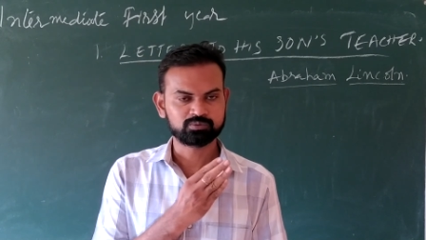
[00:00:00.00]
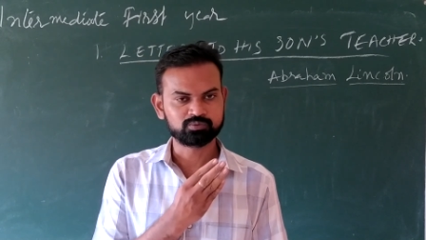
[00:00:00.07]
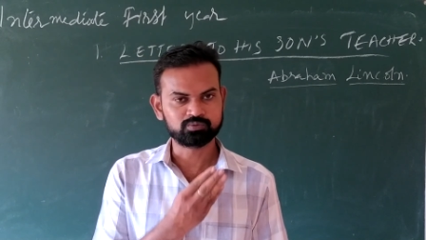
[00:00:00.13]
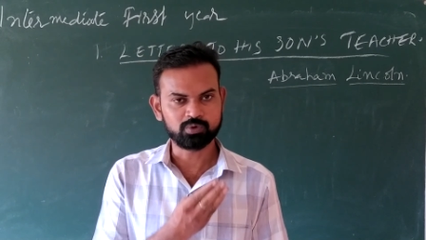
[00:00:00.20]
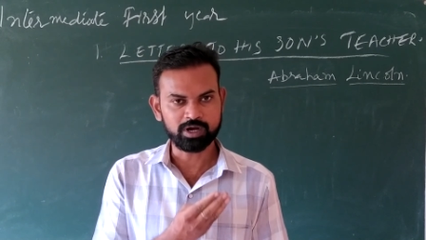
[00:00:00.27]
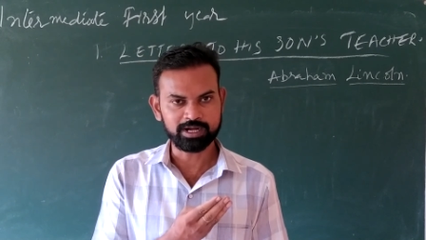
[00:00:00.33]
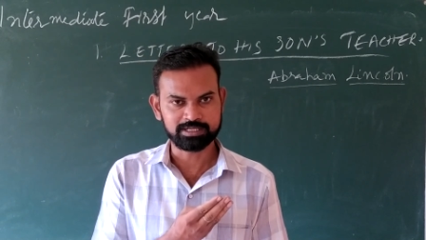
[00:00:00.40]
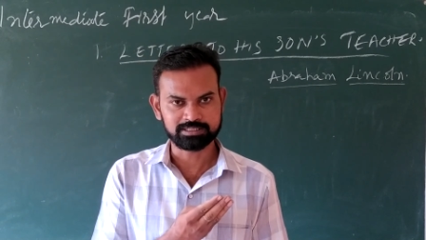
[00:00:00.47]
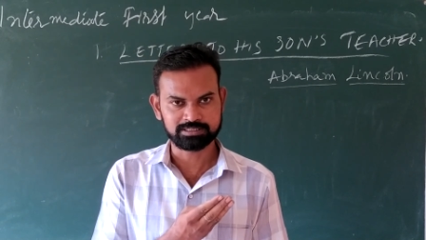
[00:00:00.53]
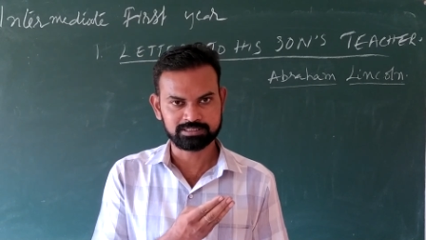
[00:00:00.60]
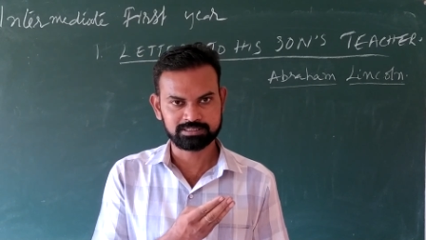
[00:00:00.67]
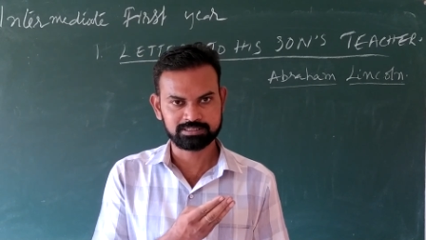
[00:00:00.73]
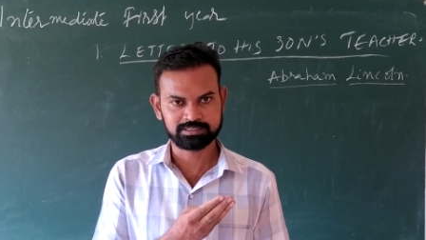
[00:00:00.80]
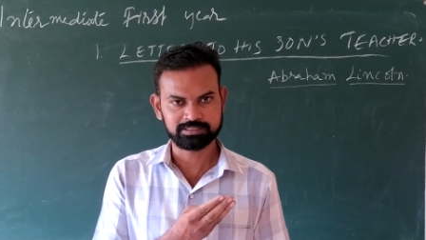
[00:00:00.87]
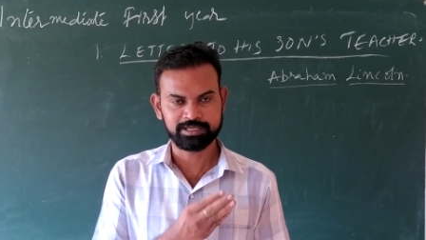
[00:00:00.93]

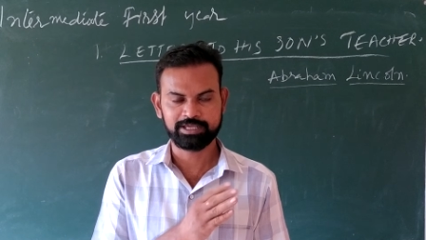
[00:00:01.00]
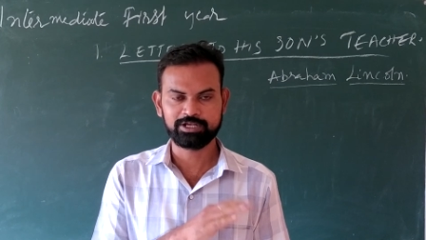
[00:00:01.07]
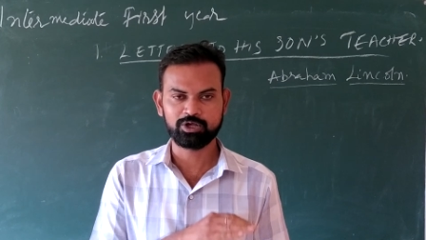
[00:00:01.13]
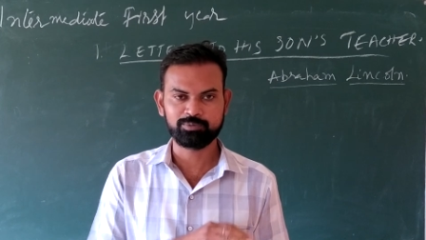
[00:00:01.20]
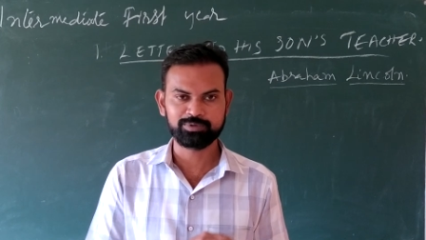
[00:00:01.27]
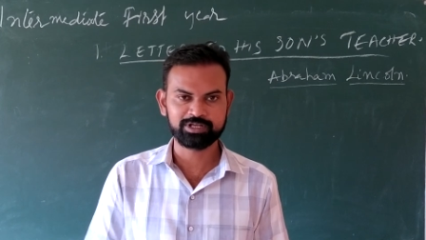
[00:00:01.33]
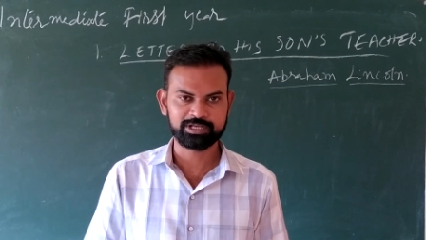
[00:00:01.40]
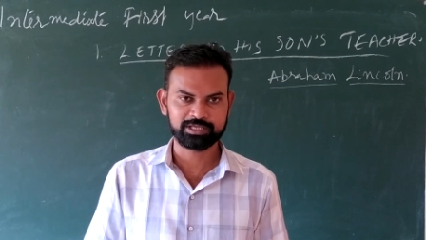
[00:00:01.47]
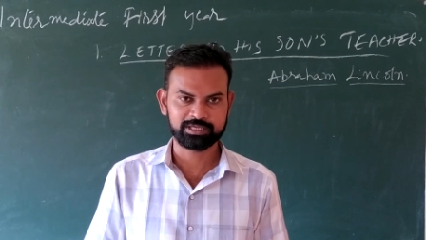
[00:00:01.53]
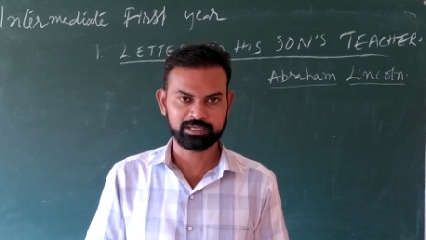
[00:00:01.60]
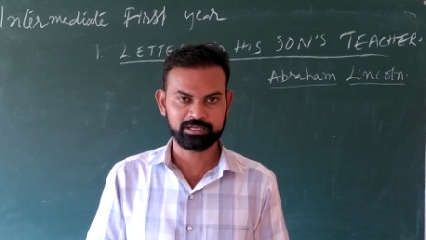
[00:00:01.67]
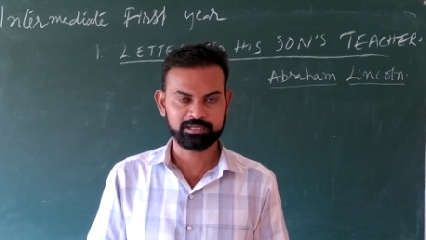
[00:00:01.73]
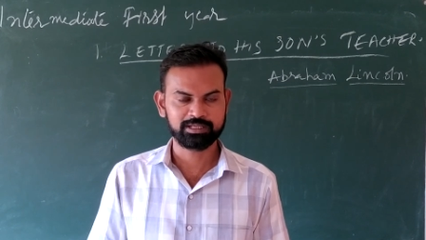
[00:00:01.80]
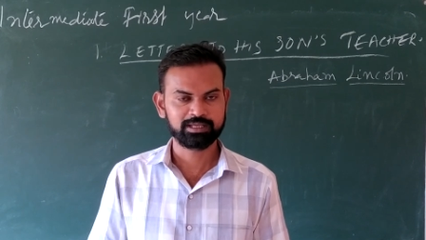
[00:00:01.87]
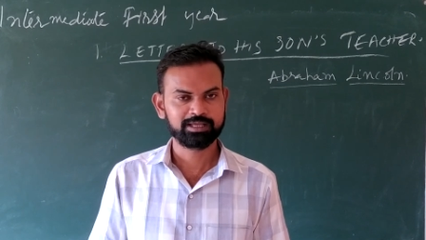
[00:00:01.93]
whites in America
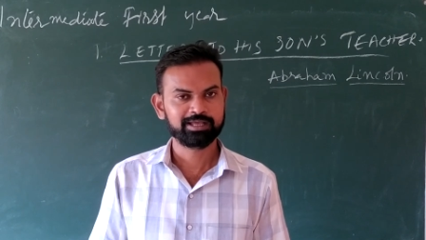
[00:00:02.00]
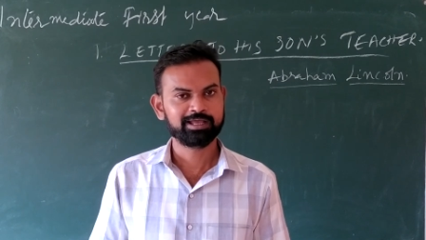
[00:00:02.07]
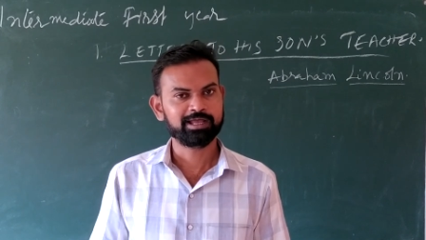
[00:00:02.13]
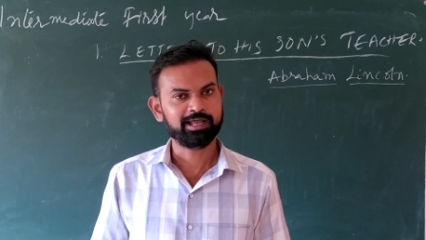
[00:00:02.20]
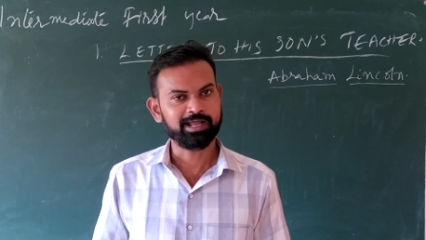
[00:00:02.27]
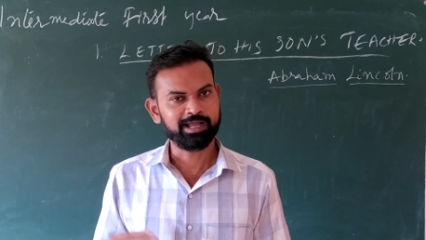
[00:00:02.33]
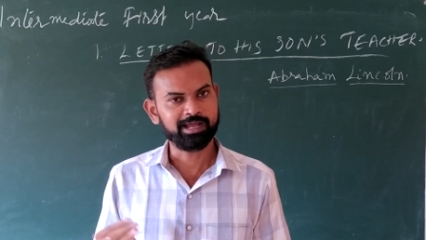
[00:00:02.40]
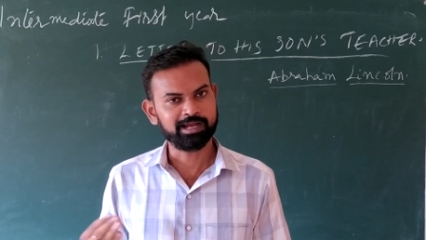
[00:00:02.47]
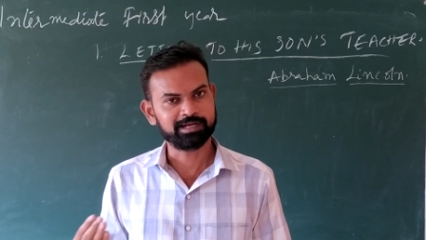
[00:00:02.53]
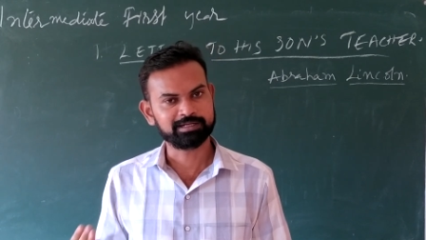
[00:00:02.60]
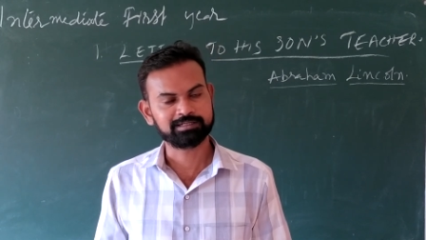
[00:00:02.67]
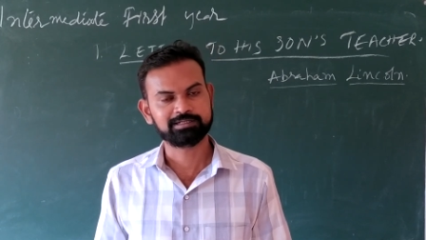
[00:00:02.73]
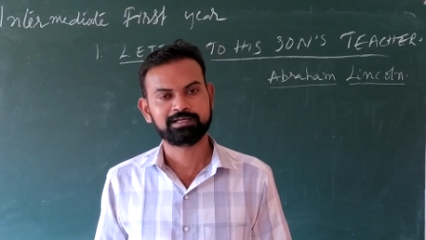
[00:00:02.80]
and